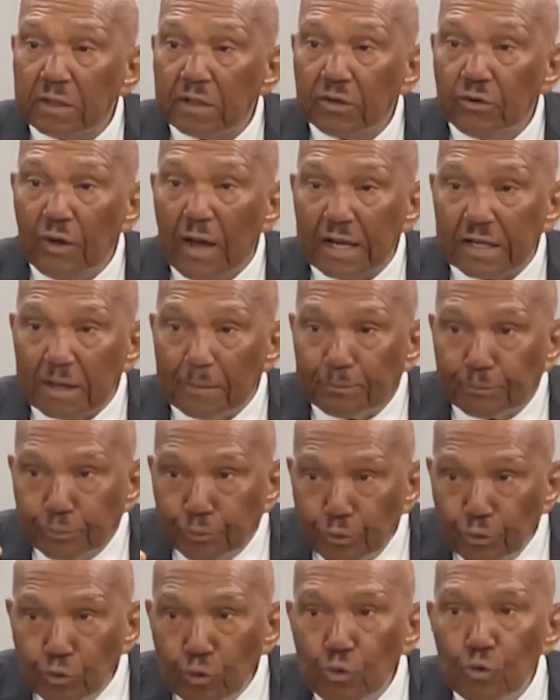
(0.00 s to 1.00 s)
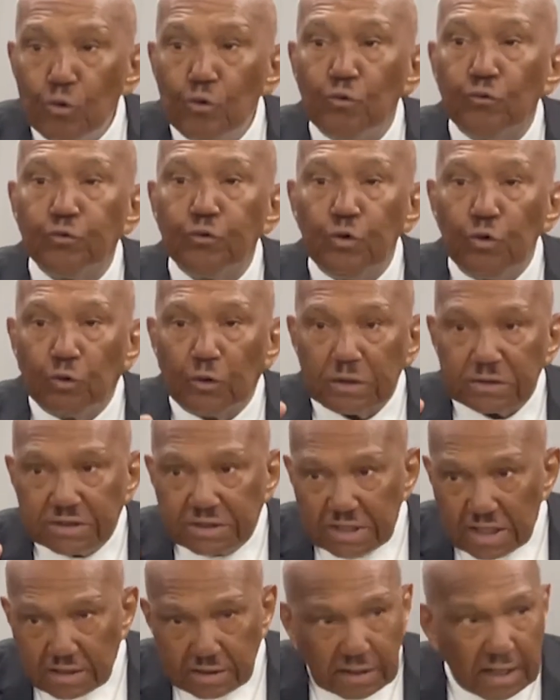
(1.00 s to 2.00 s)
You had to prove you could
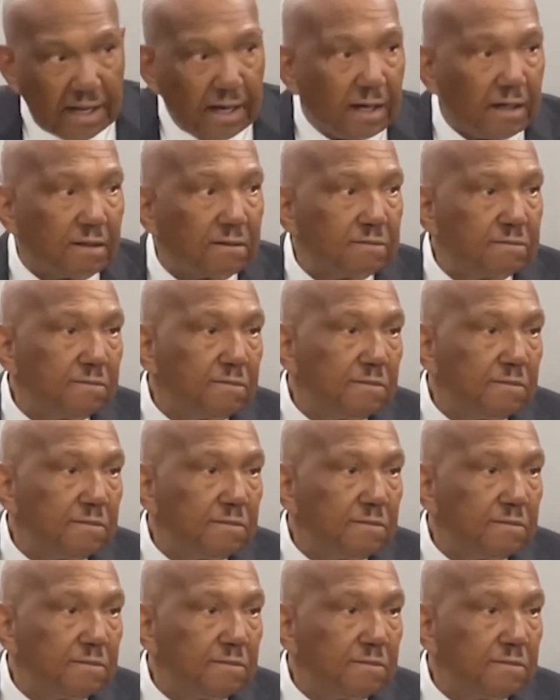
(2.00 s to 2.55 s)
sit there